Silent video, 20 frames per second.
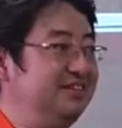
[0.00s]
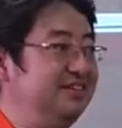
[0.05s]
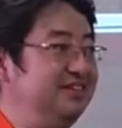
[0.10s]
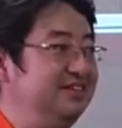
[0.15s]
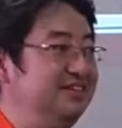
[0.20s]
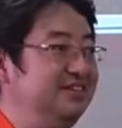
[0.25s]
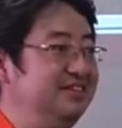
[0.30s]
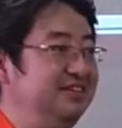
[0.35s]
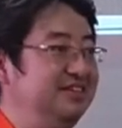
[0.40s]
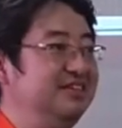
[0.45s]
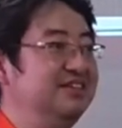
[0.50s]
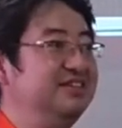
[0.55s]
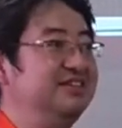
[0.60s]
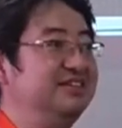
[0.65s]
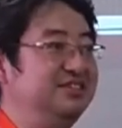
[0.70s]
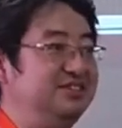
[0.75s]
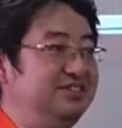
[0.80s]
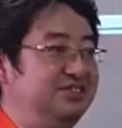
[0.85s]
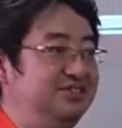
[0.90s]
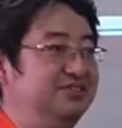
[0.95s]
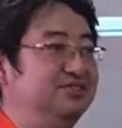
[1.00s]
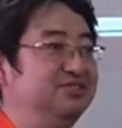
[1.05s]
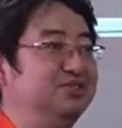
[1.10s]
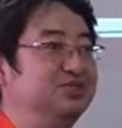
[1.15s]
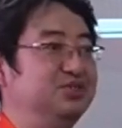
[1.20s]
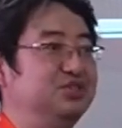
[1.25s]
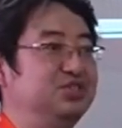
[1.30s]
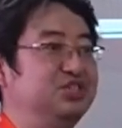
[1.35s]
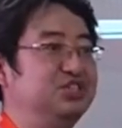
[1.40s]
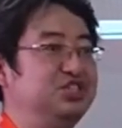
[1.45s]
So
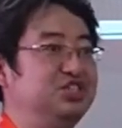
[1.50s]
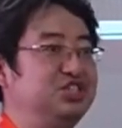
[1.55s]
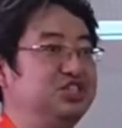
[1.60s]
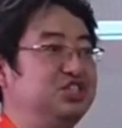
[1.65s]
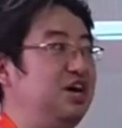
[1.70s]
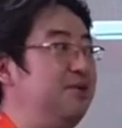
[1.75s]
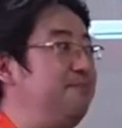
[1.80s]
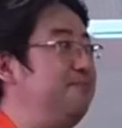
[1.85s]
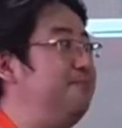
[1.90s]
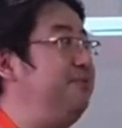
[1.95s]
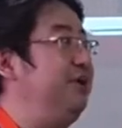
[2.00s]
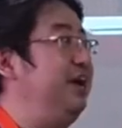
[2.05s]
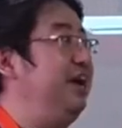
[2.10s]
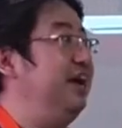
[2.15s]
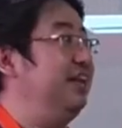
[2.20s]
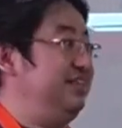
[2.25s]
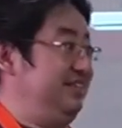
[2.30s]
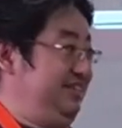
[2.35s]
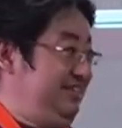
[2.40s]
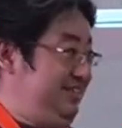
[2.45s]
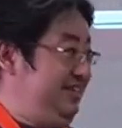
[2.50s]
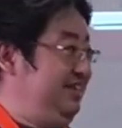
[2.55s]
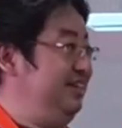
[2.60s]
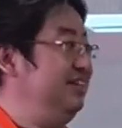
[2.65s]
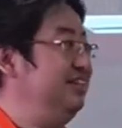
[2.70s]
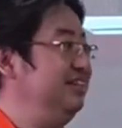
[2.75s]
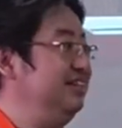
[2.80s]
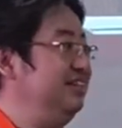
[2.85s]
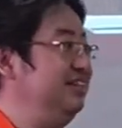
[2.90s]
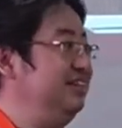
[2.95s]
stop it
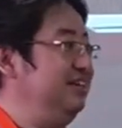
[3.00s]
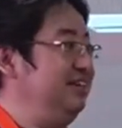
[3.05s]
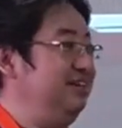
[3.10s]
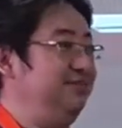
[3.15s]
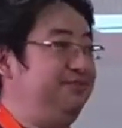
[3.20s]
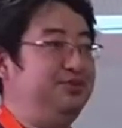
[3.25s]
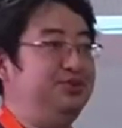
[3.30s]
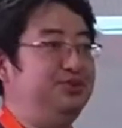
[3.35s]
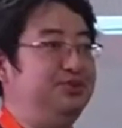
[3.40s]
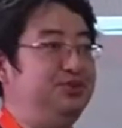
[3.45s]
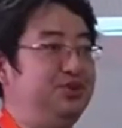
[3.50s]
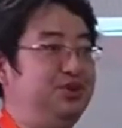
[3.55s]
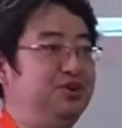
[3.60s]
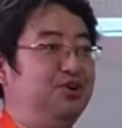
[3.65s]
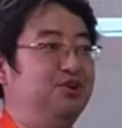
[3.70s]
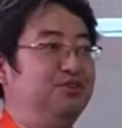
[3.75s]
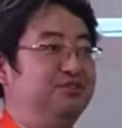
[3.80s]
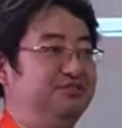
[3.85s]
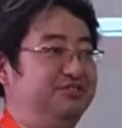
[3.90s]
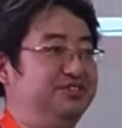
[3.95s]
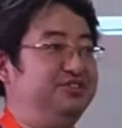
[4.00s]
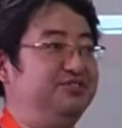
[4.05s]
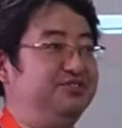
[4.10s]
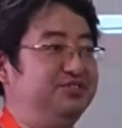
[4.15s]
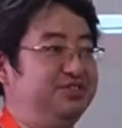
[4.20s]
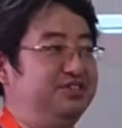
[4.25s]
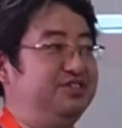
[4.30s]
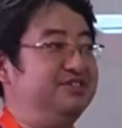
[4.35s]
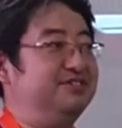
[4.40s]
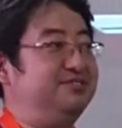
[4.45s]
if you know you are not
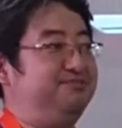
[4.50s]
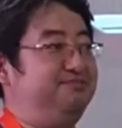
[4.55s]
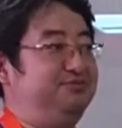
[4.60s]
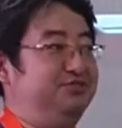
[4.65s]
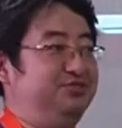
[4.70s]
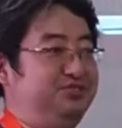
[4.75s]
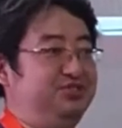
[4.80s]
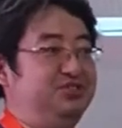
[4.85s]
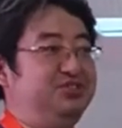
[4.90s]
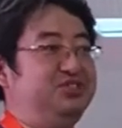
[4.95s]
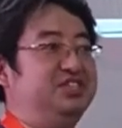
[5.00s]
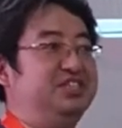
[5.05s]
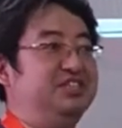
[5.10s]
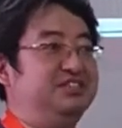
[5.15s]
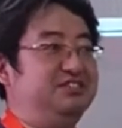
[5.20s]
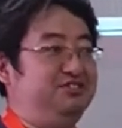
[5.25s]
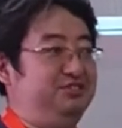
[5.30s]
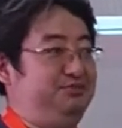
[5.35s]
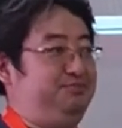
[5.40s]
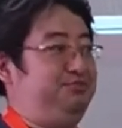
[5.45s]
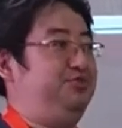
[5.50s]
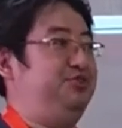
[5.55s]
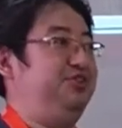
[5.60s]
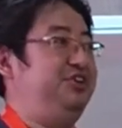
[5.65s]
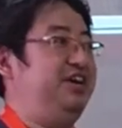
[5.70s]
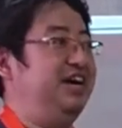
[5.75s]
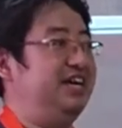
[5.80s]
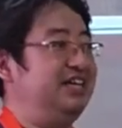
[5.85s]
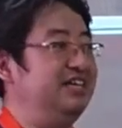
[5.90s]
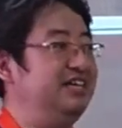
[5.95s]
producing good product.
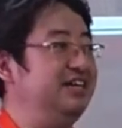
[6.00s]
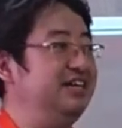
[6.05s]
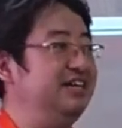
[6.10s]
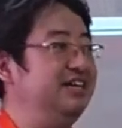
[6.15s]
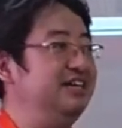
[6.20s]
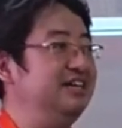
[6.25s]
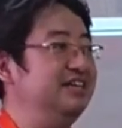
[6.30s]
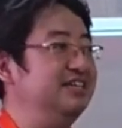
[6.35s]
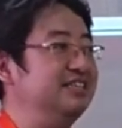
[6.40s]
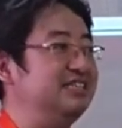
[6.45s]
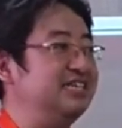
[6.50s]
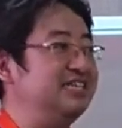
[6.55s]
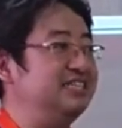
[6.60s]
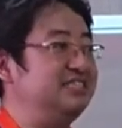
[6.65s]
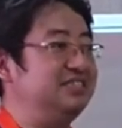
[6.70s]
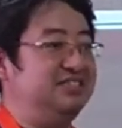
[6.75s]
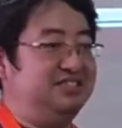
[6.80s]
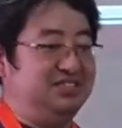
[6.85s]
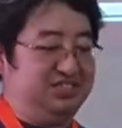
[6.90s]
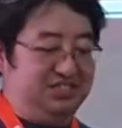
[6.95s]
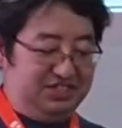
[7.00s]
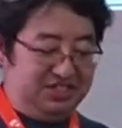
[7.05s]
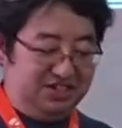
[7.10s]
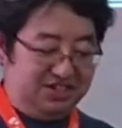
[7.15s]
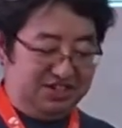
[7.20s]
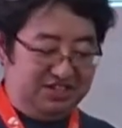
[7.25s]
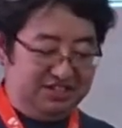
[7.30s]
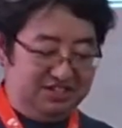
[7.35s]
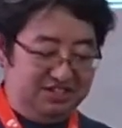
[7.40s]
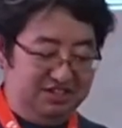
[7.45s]
That's the start of
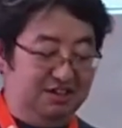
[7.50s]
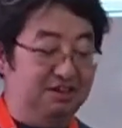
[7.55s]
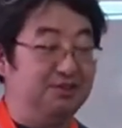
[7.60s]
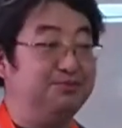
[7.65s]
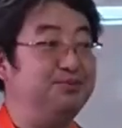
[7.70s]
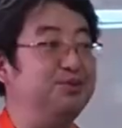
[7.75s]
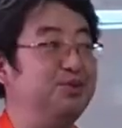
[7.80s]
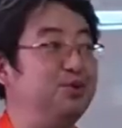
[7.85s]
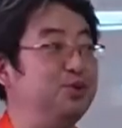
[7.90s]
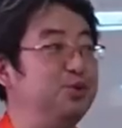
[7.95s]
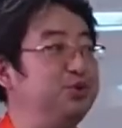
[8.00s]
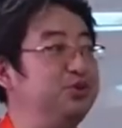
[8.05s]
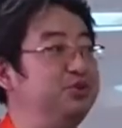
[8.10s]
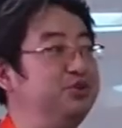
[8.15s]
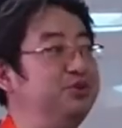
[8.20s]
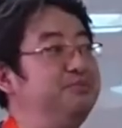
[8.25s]
automation.